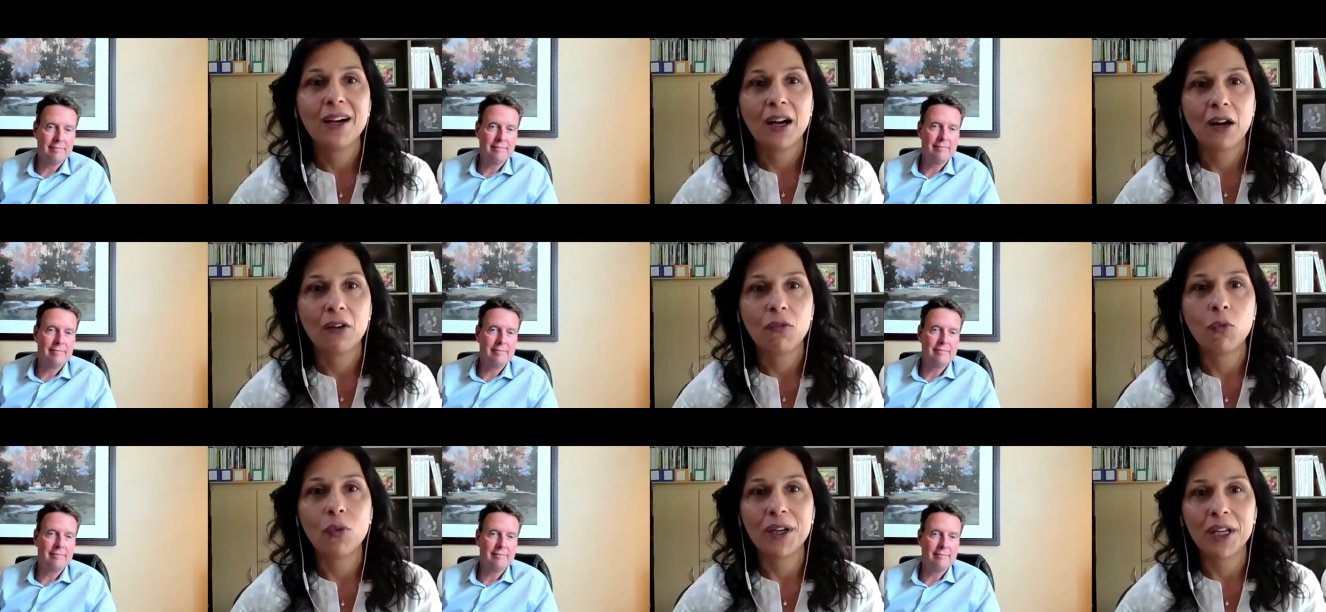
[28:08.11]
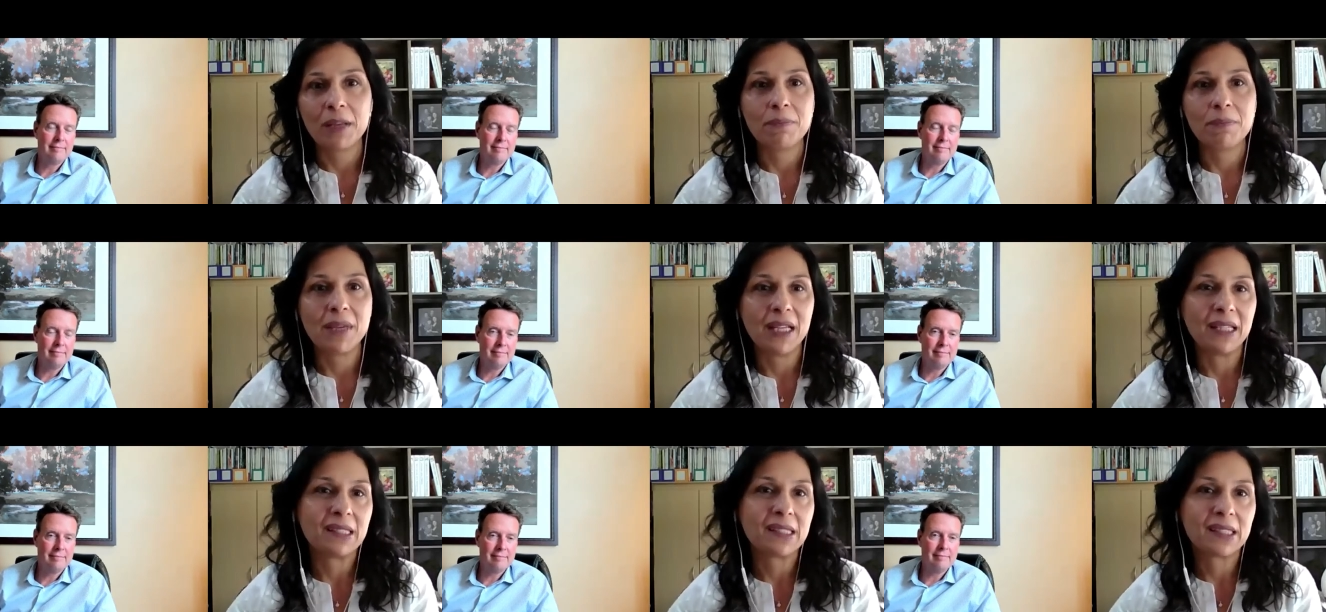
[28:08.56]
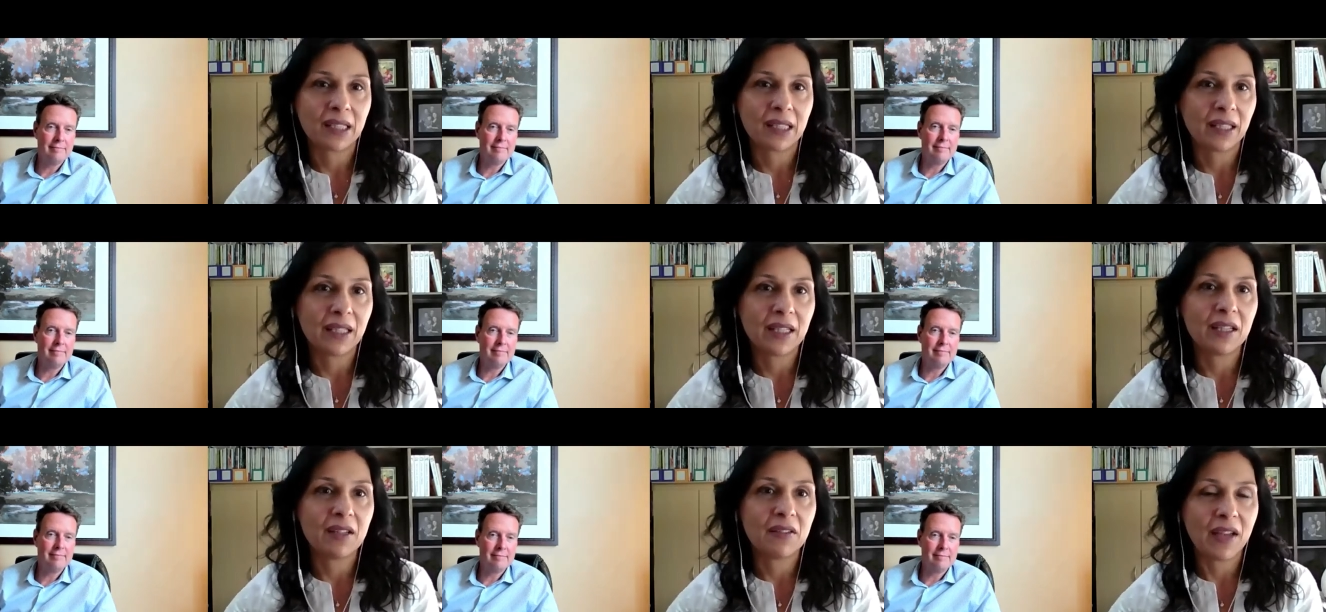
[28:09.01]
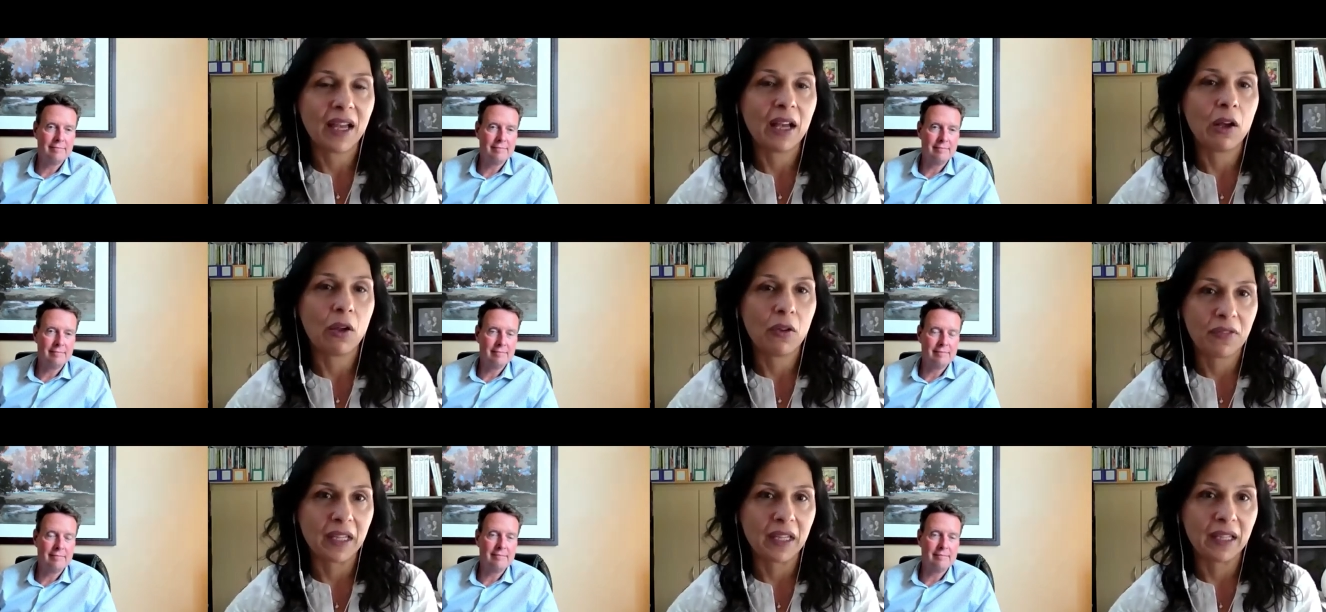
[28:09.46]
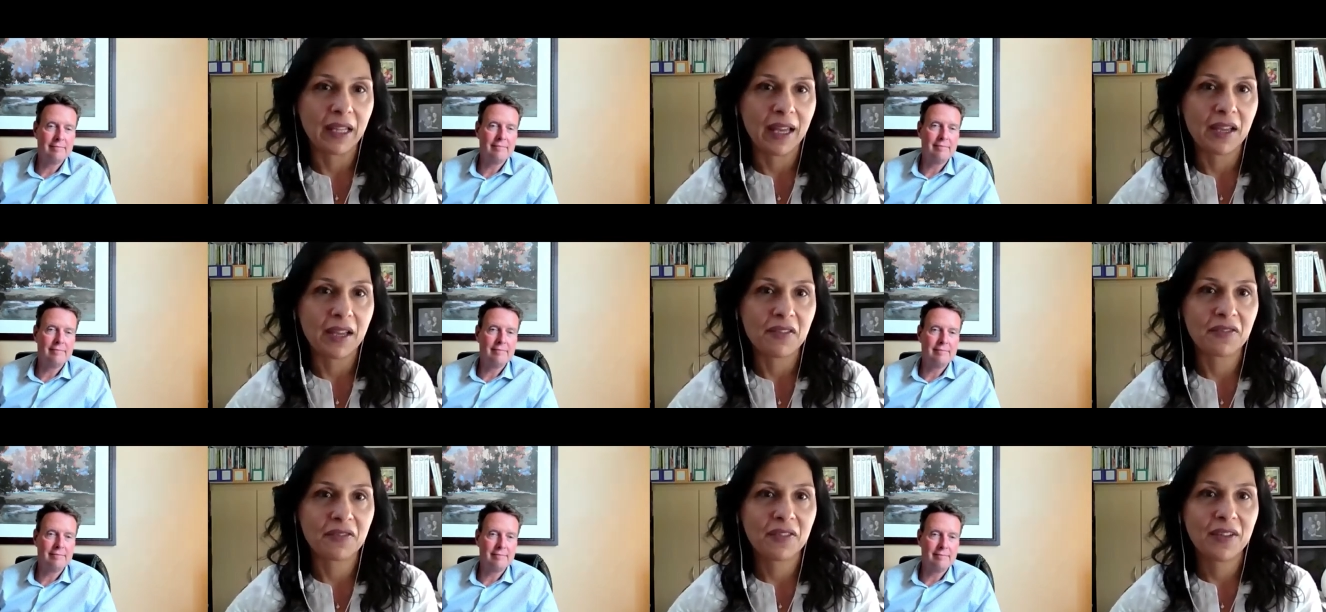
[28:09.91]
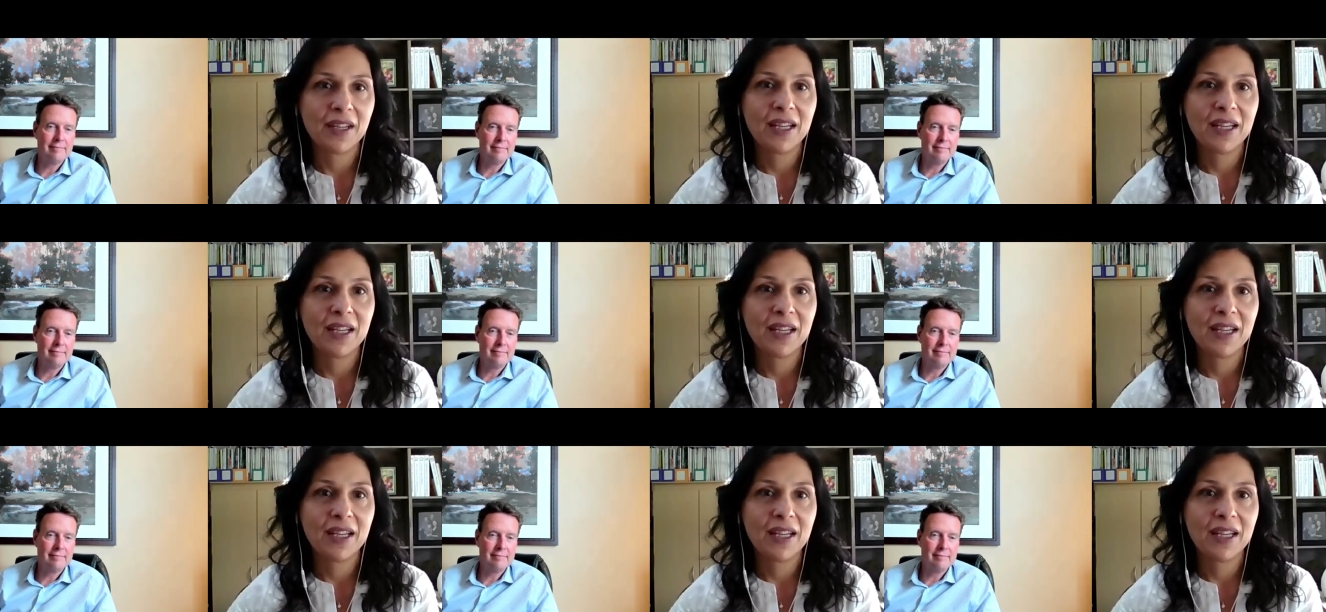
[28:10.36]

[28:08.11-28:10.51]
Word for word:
Speaker 1: of what it means to live a healthy life.